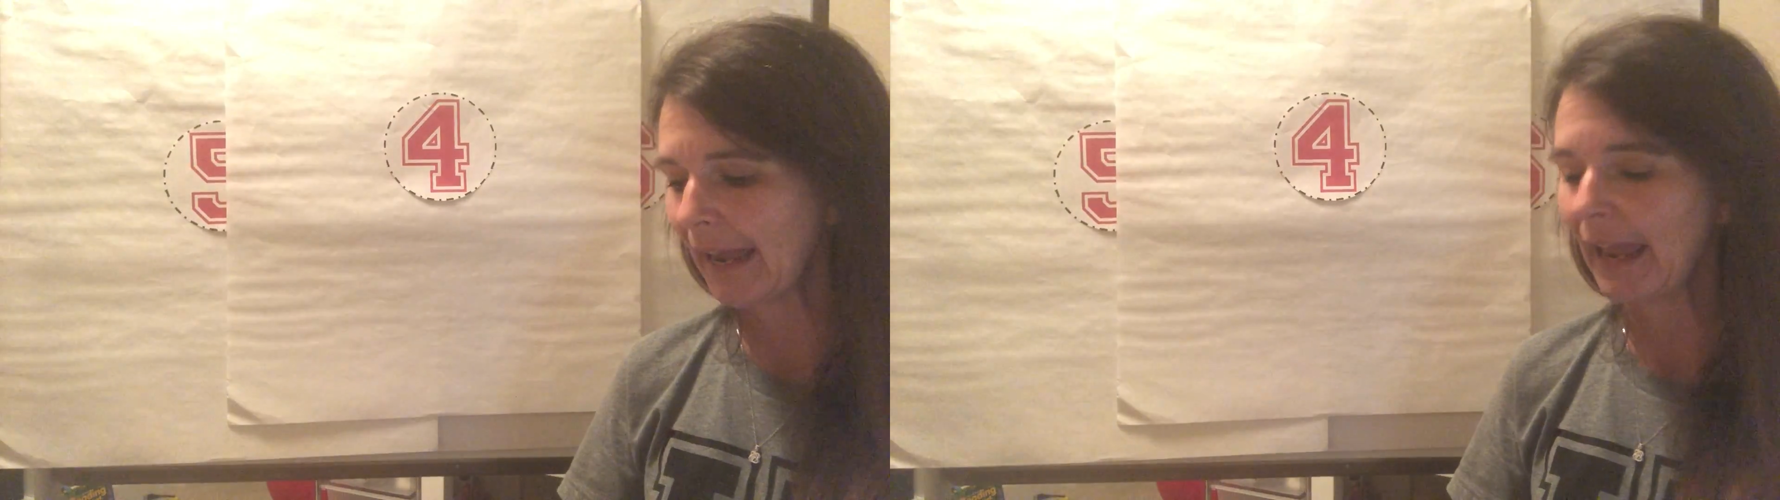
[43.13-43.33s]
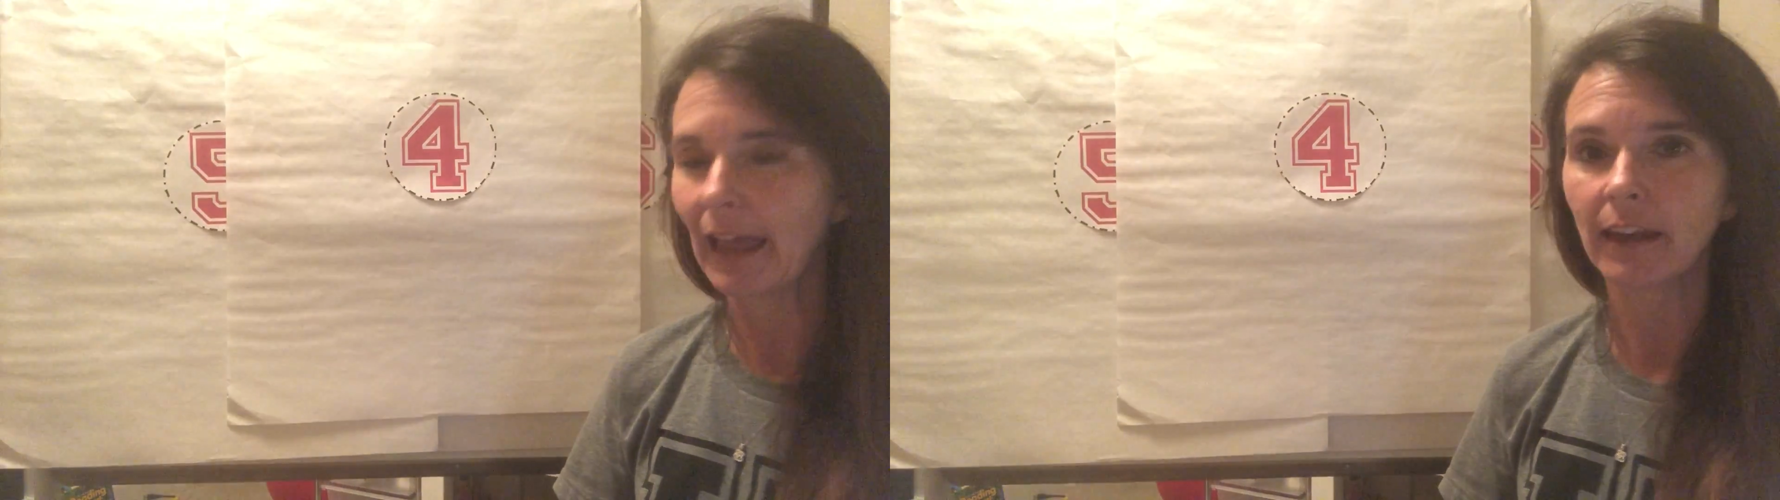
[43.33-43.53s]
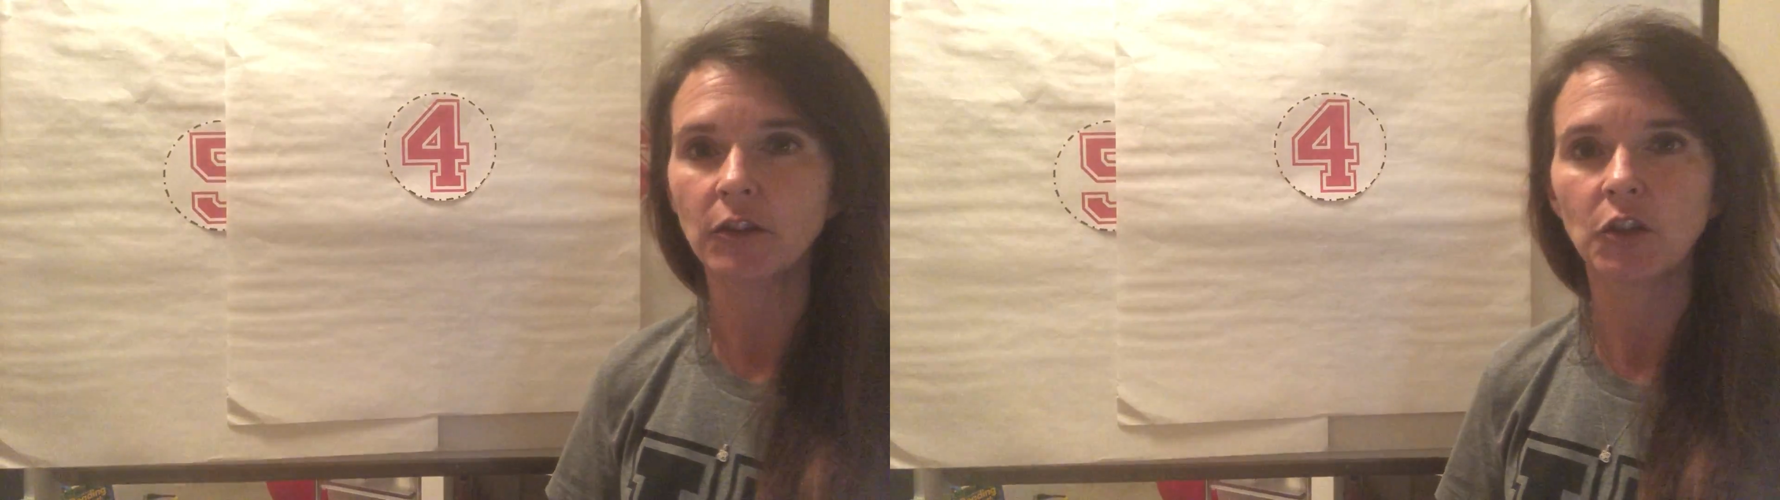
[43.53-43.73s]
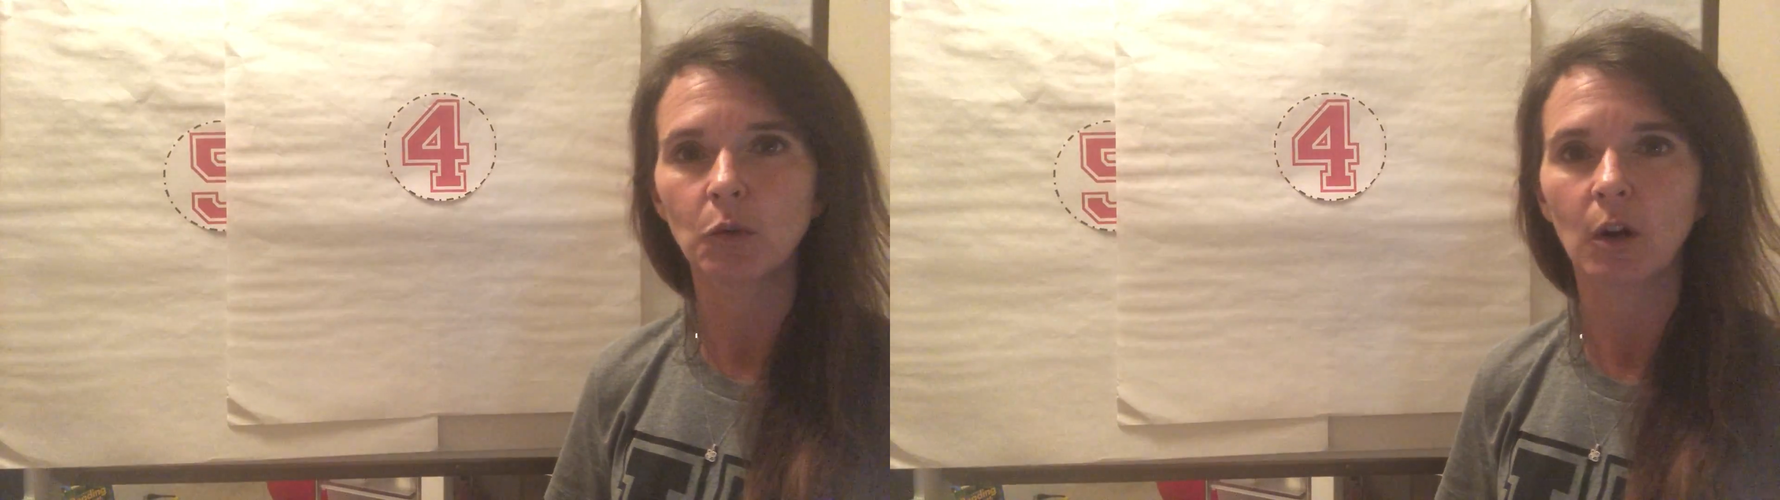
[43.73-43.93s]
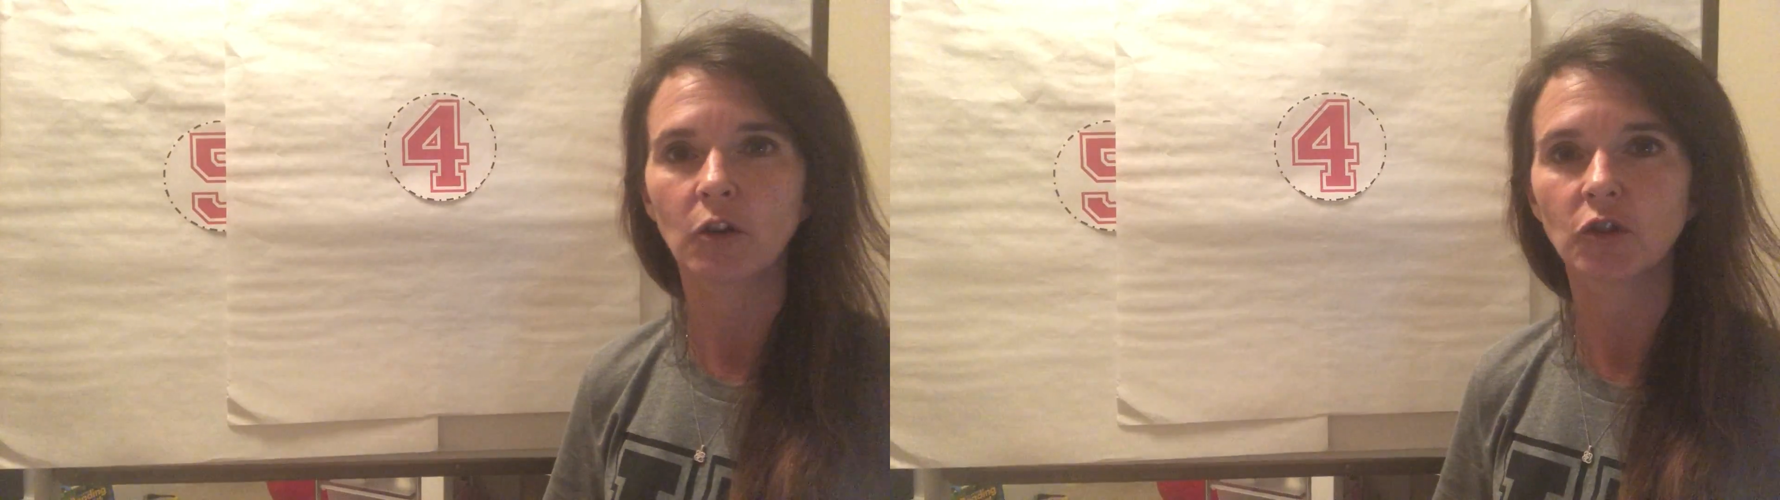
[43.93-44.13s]
add to
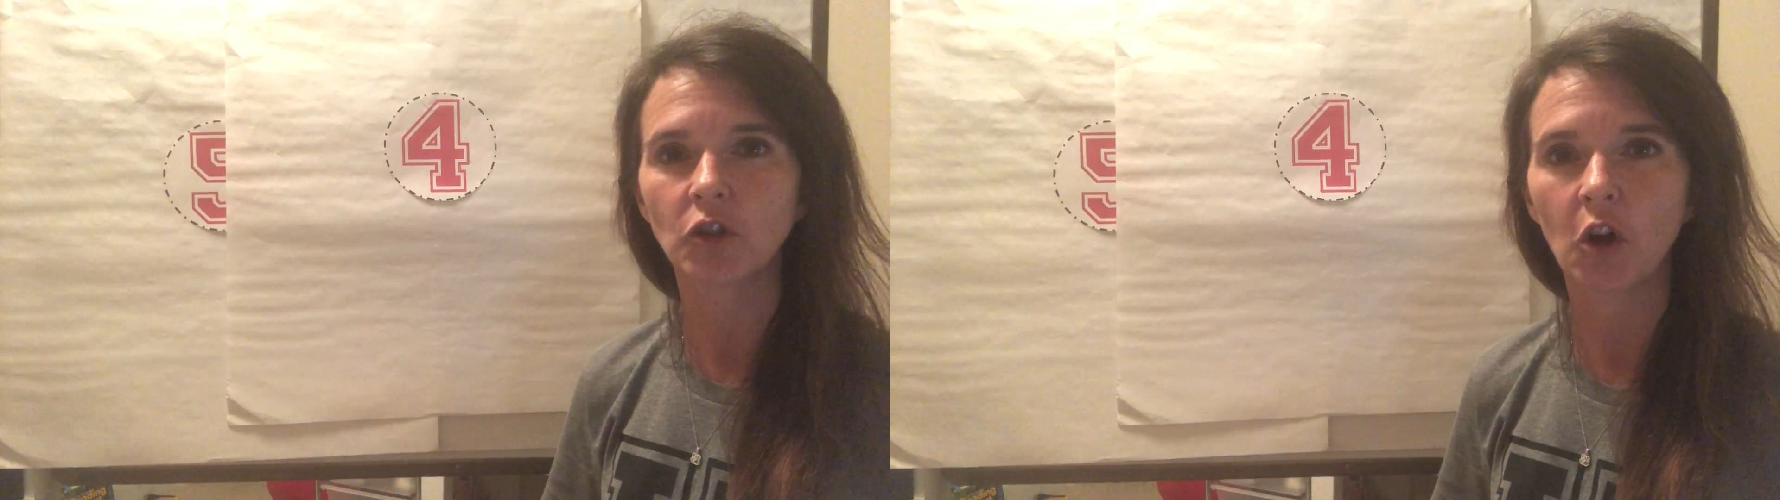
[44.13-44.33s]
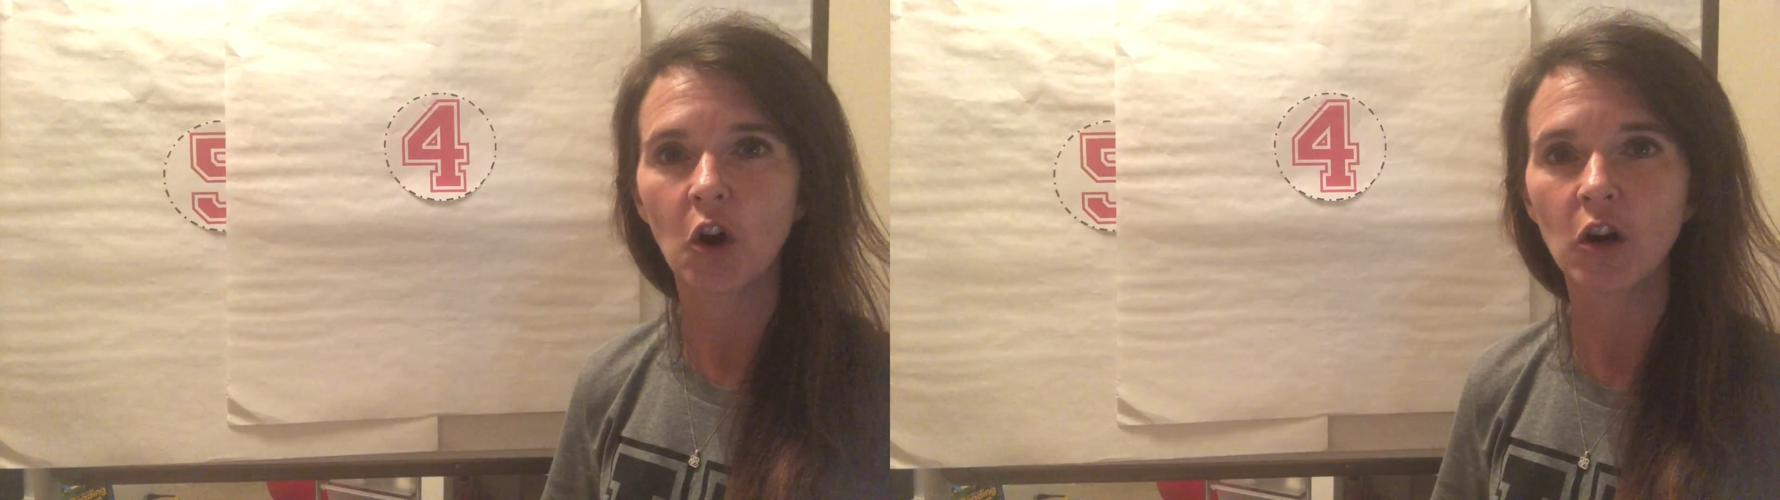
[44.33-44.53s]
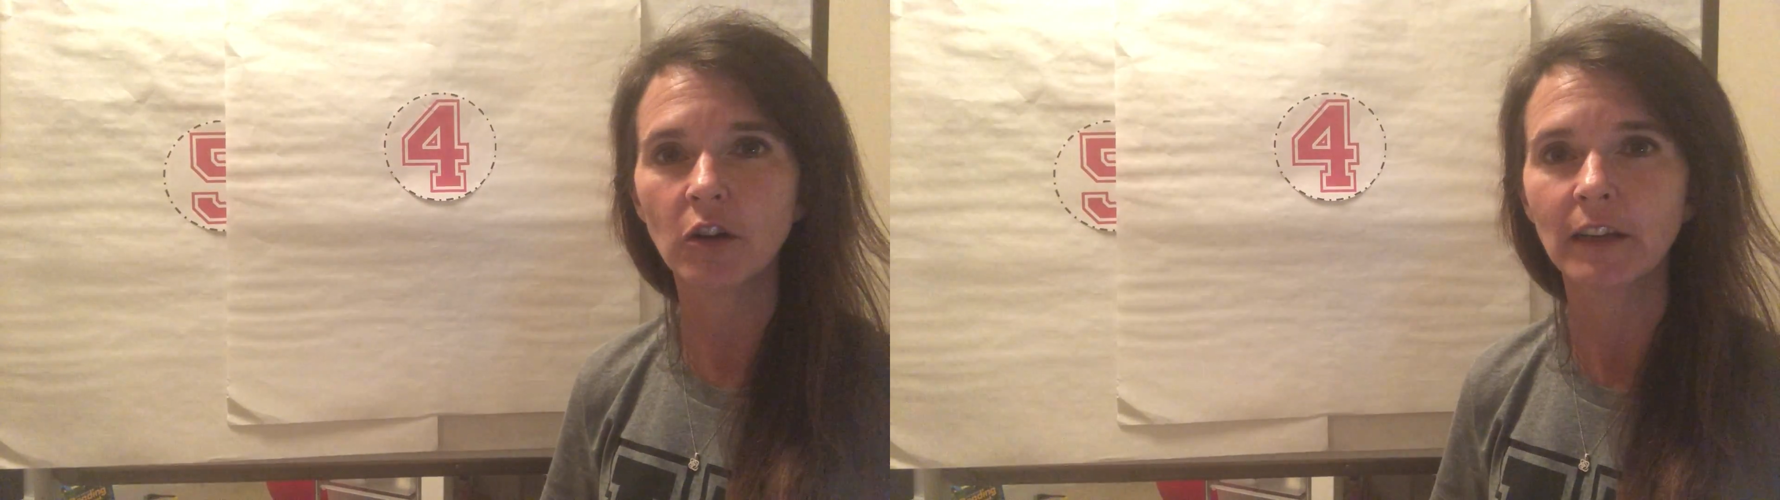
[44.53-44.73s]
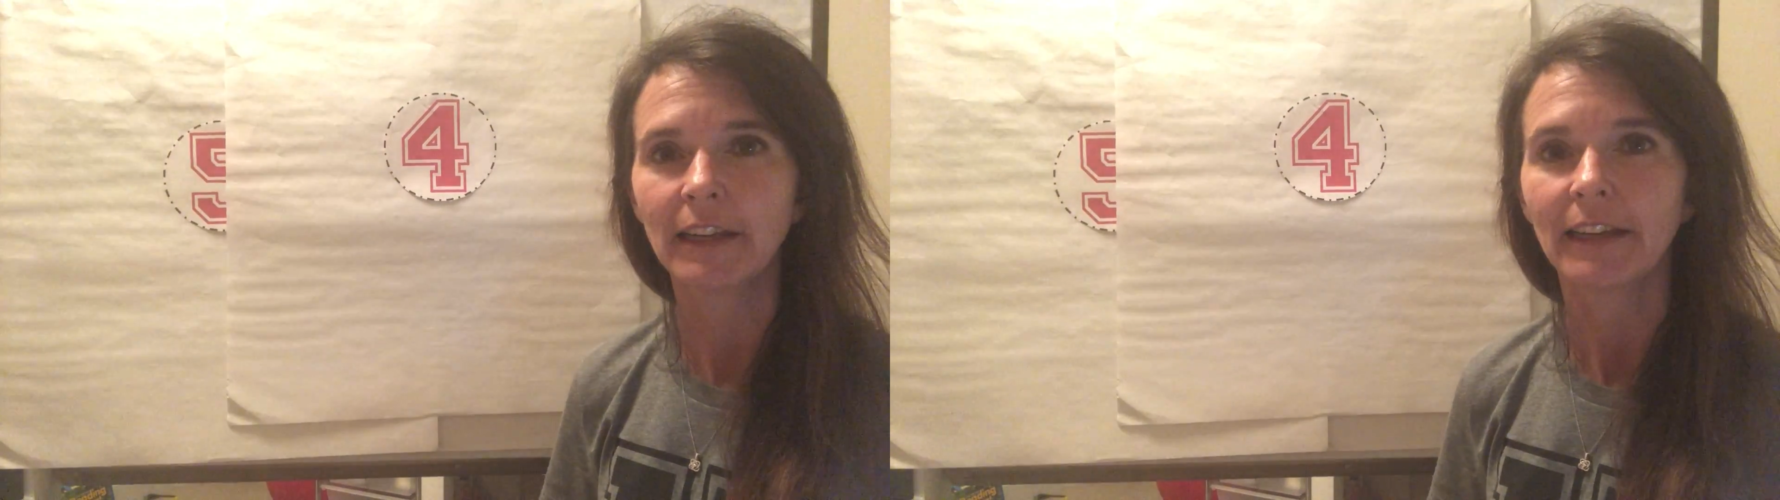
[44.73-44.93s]
our chart